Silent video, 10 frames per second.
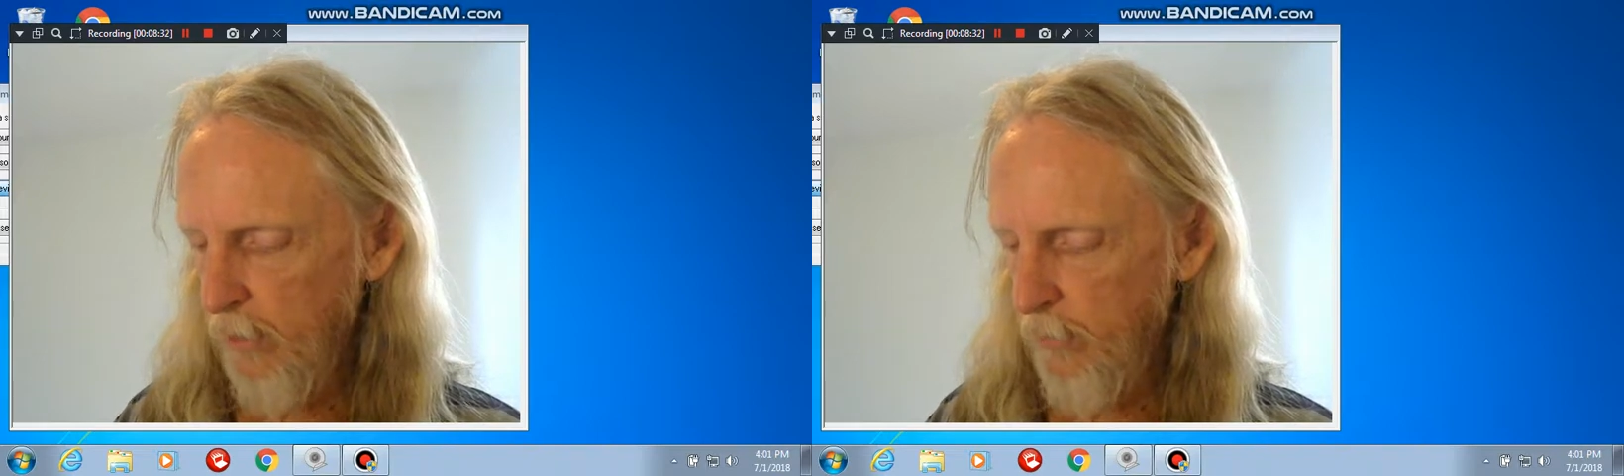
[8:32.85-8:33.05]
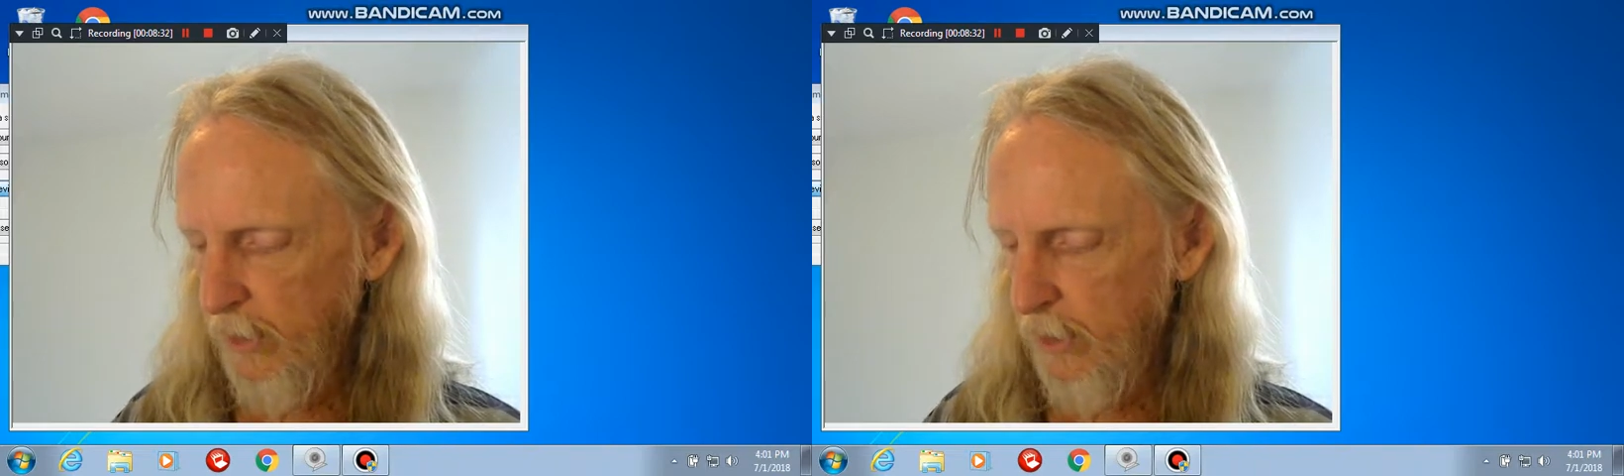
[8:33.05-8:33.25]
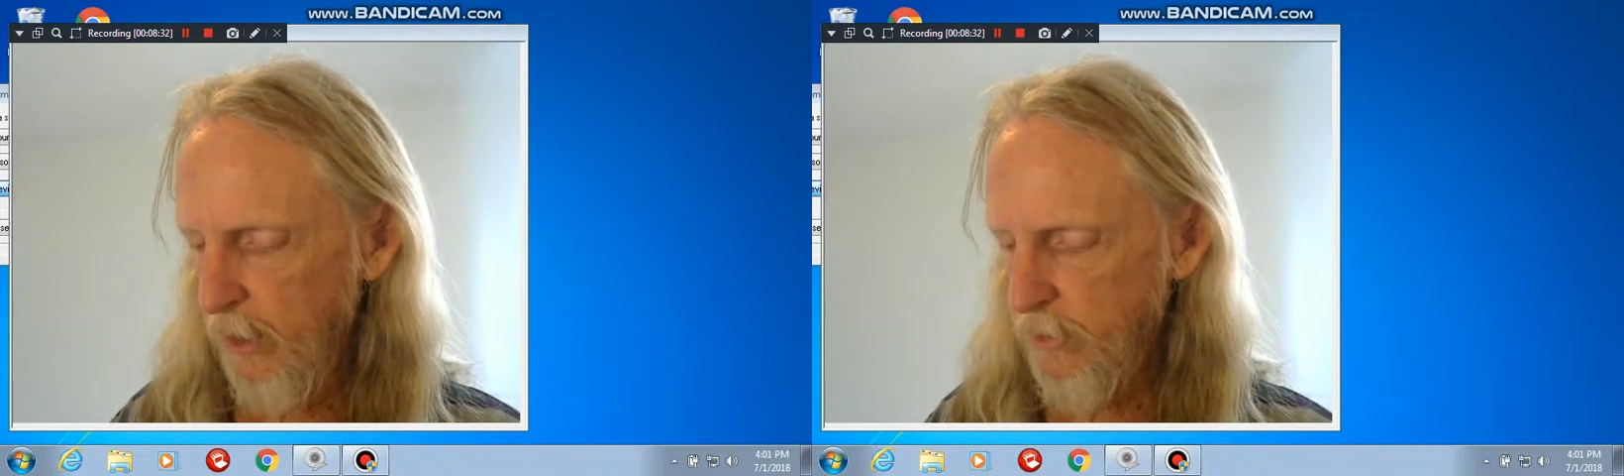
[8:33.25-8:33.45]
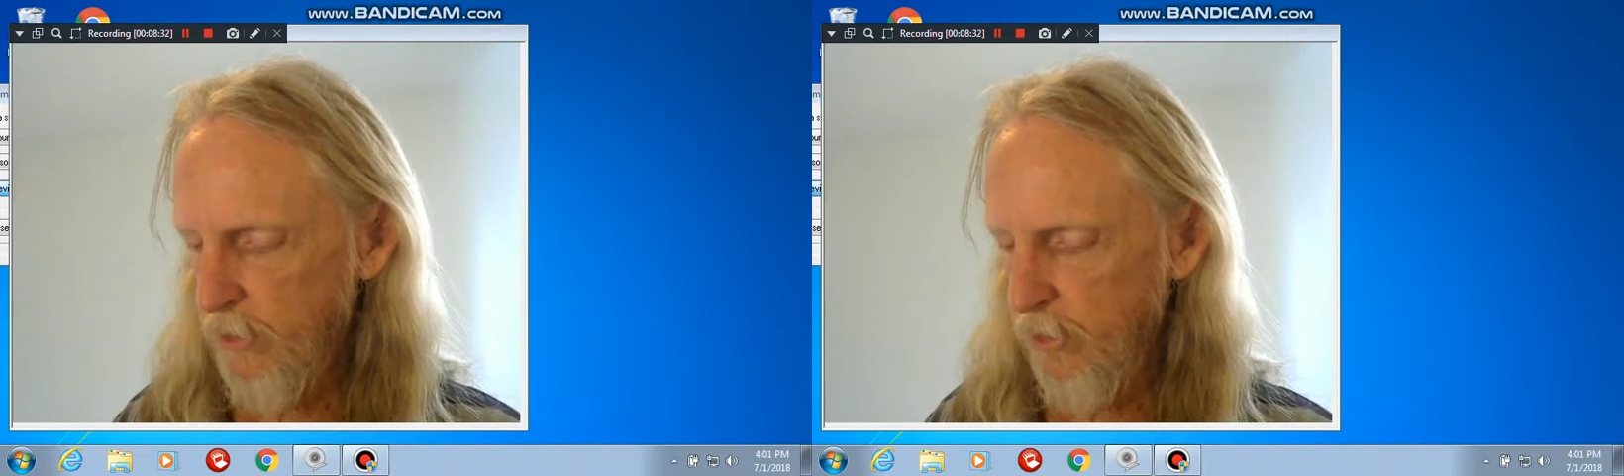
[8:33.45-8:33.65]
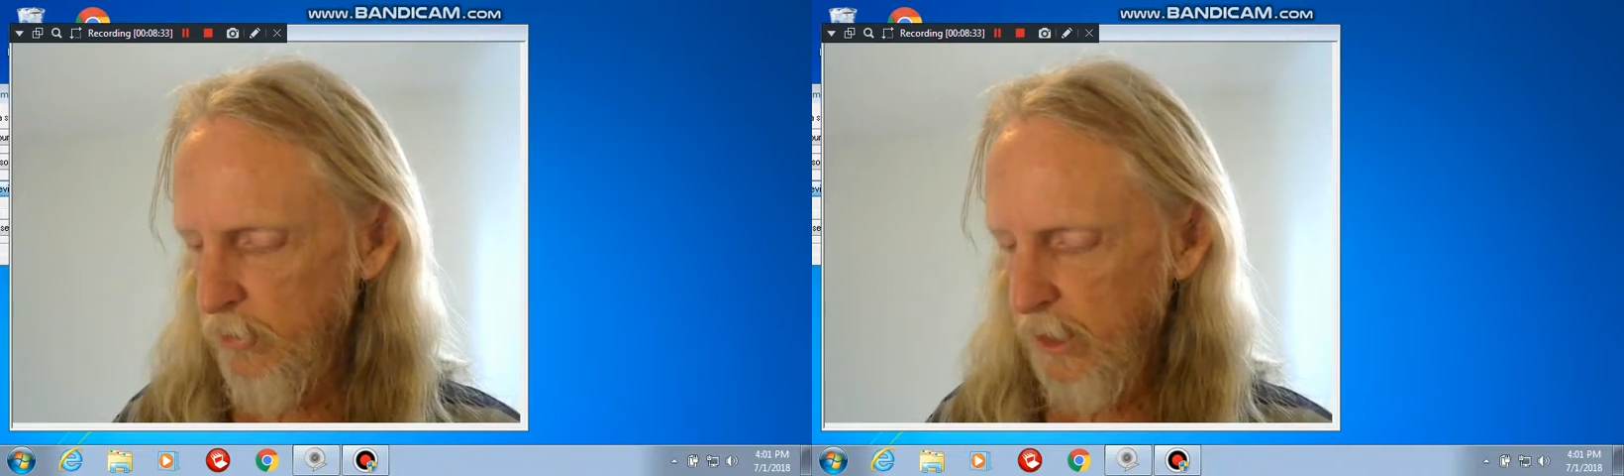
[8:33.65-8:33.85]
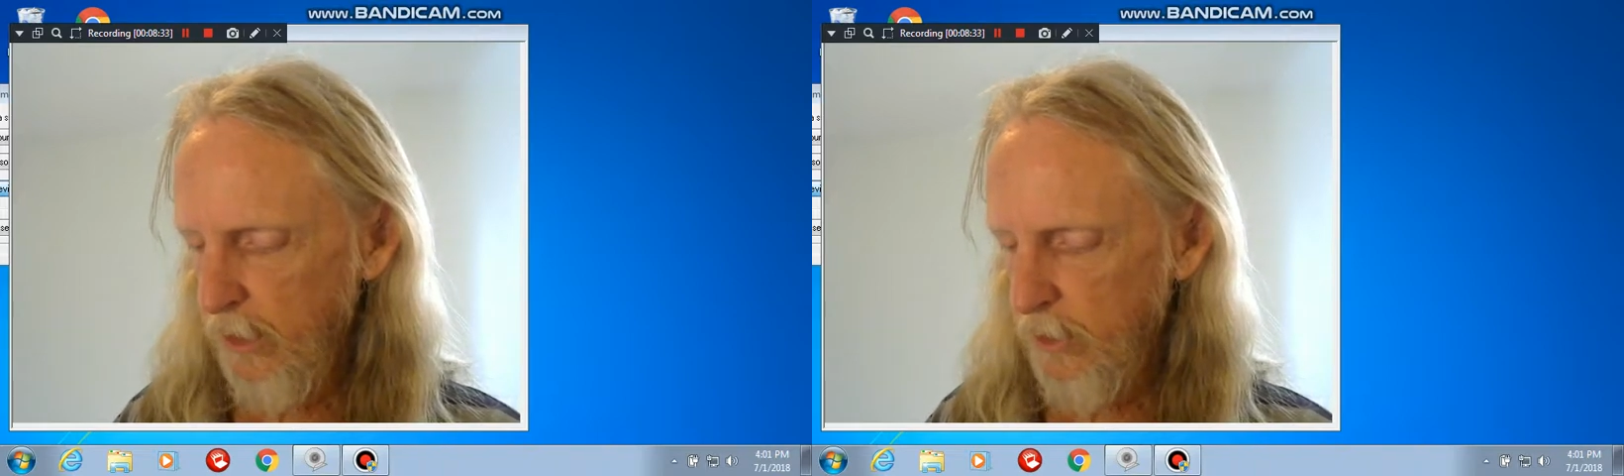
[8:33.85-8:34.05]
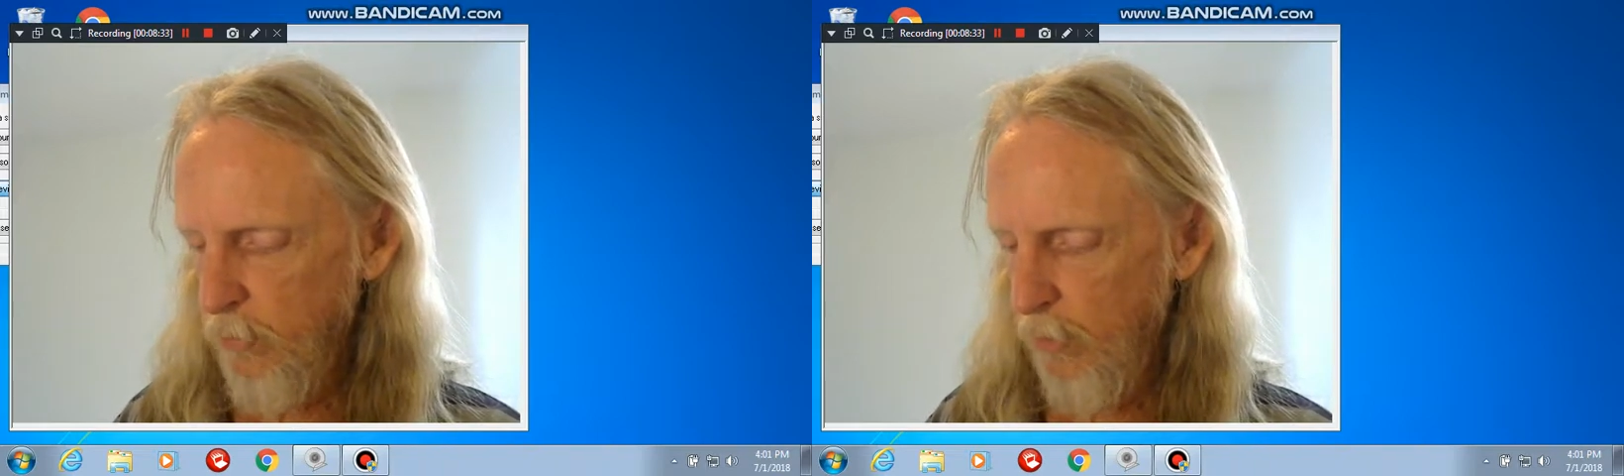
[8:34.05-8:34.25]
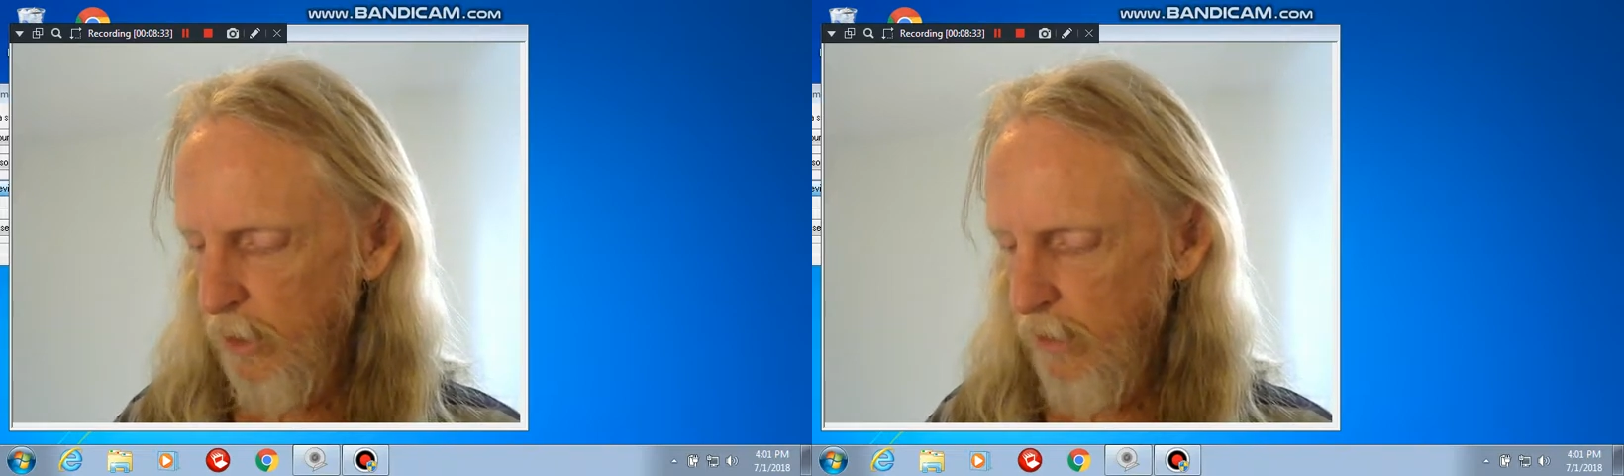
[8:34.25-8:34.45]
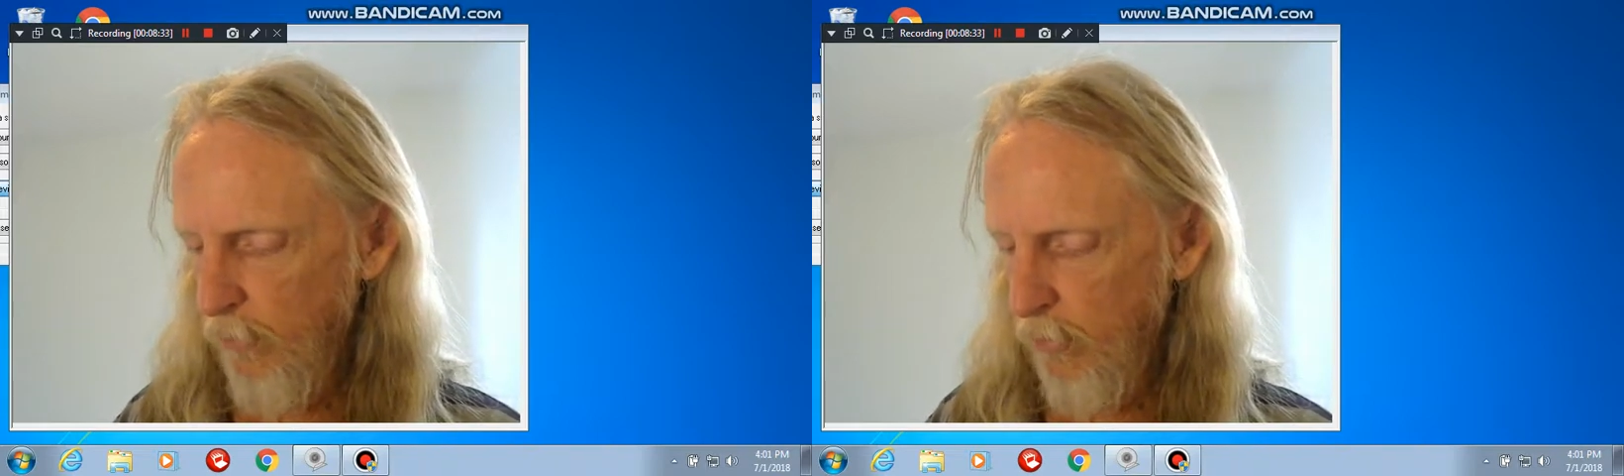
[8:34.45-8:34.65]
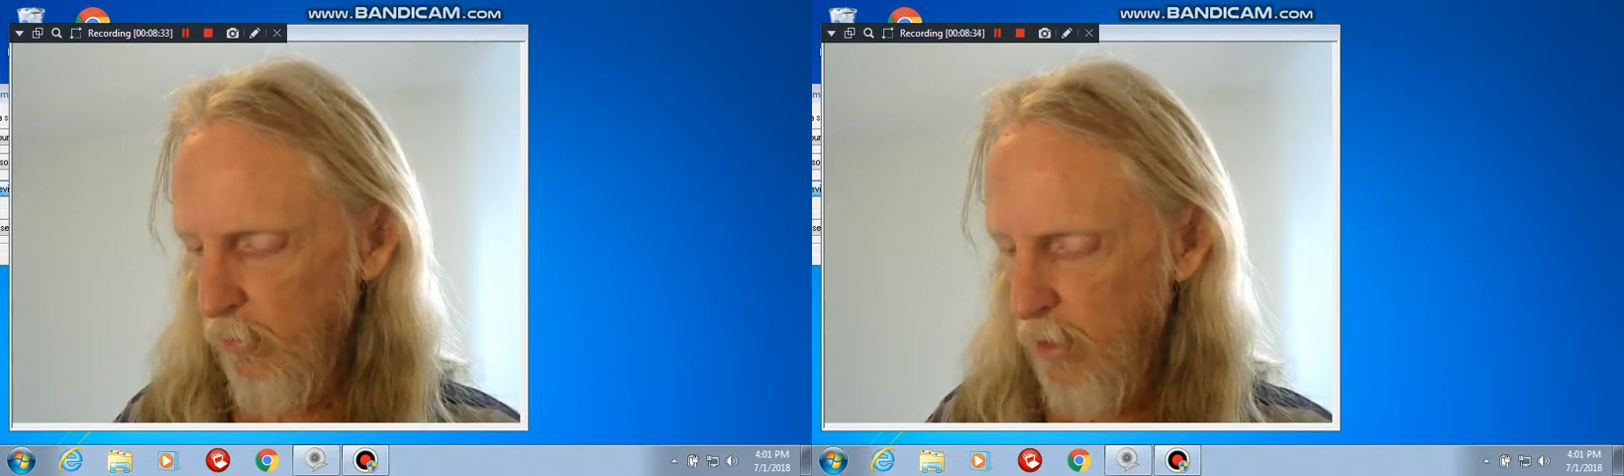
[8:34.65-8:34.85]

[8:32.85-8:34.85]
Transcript: because their deeds were evil.